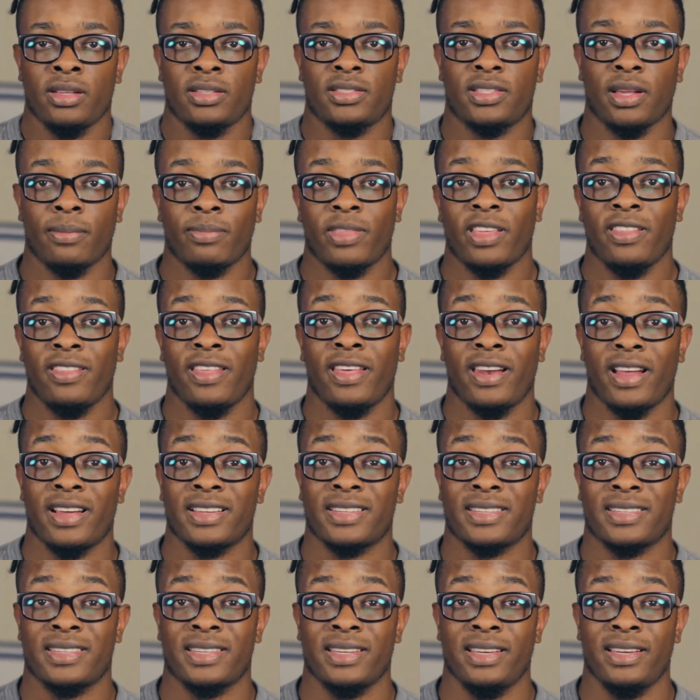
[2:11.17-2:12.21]
Something that
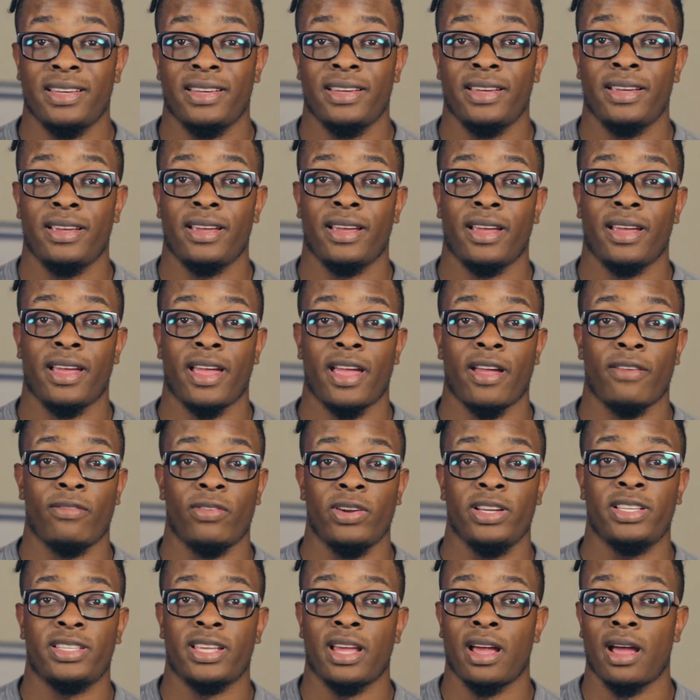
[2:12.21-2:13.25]
I see
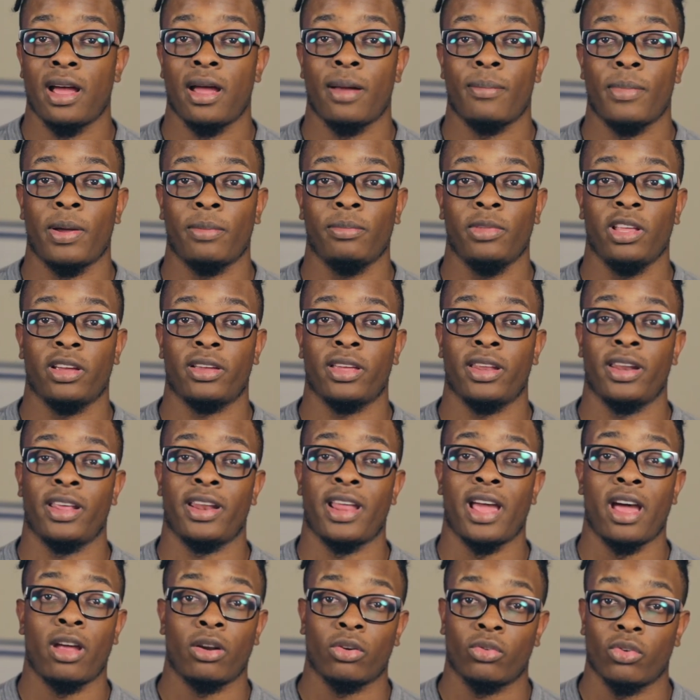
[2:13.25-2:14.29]
every time I'm looking
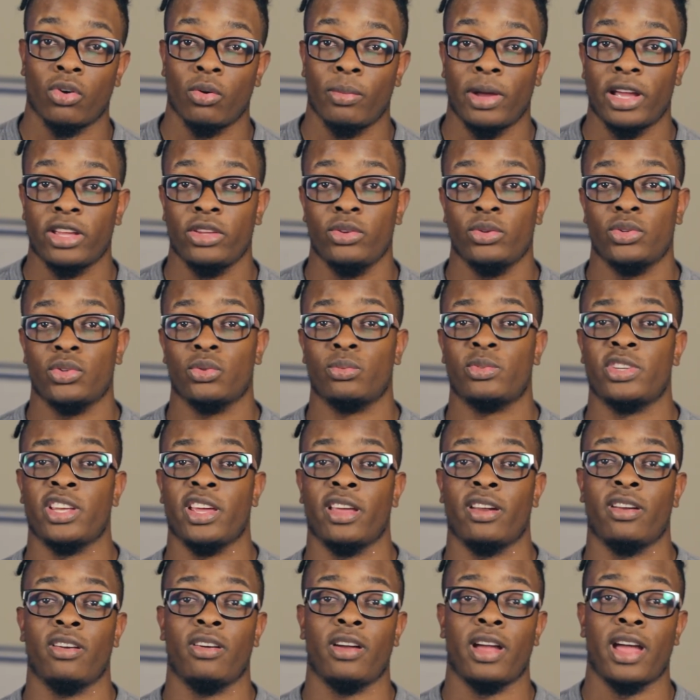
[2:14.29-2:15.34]
at how to grow my YouTube
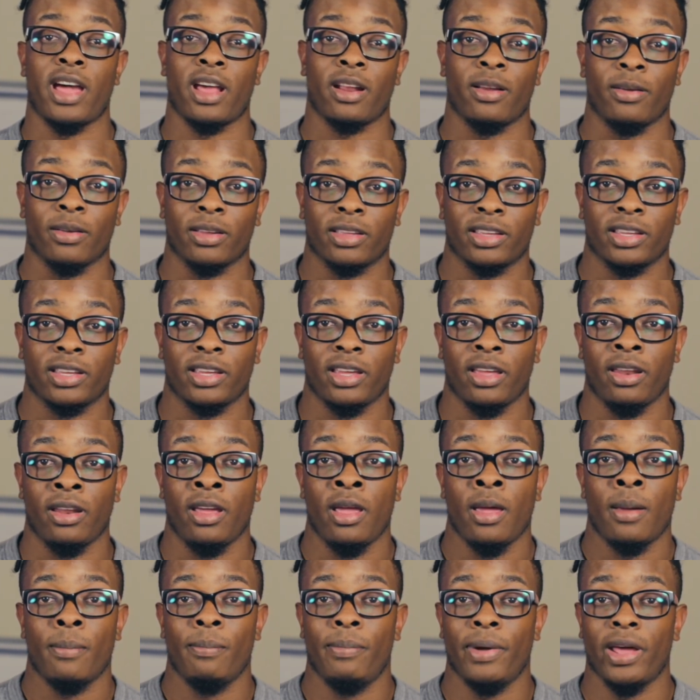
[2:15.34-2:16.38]
channel, how to get
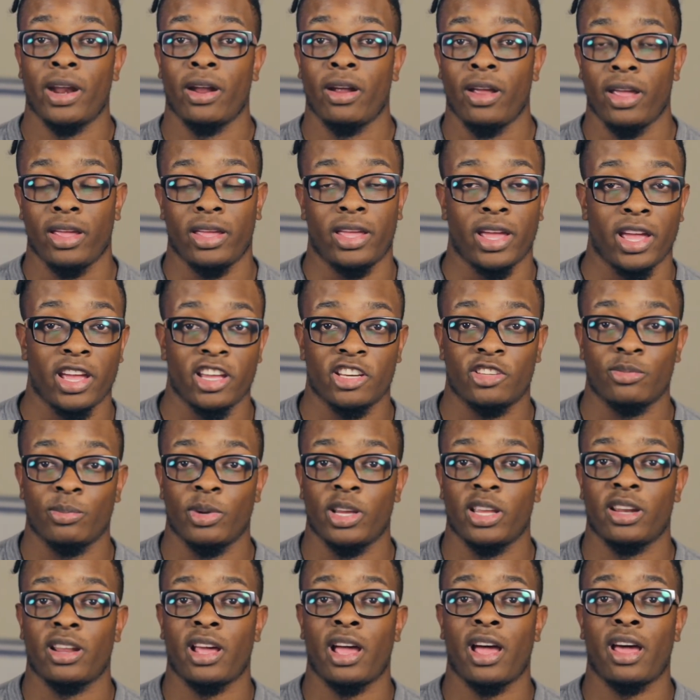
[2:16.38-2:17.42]
better
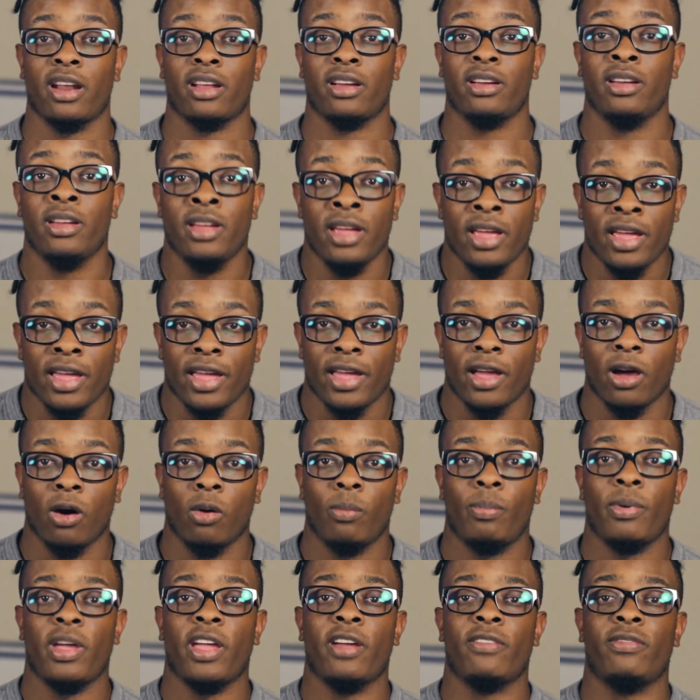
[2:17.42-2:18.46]
engagement, how to
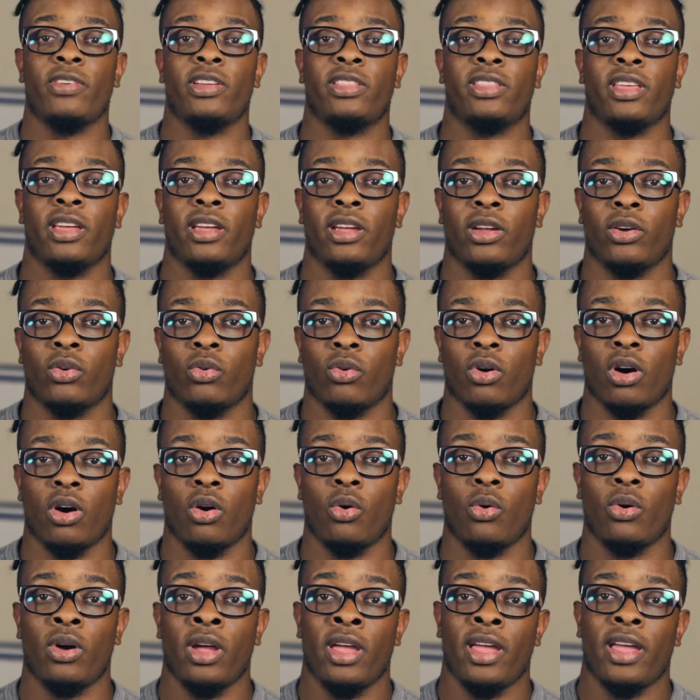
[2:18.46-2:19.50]
help everything
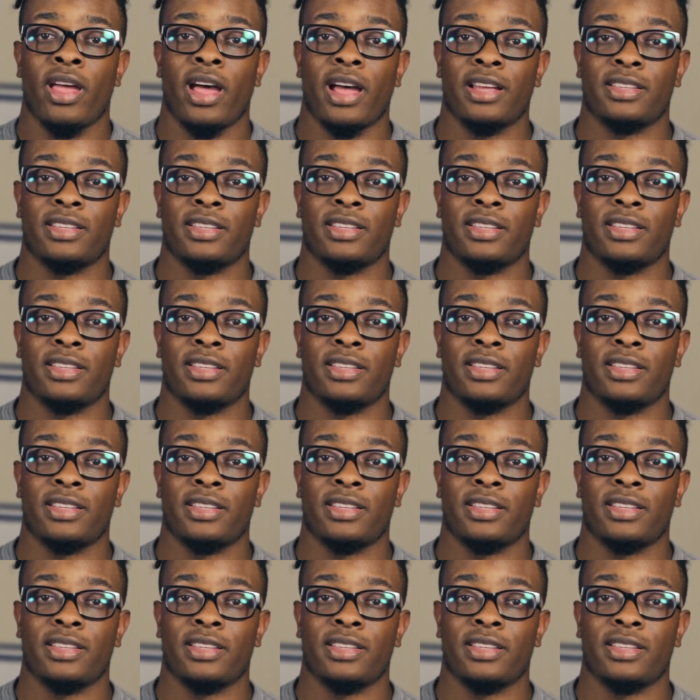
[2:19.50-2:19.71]
grow,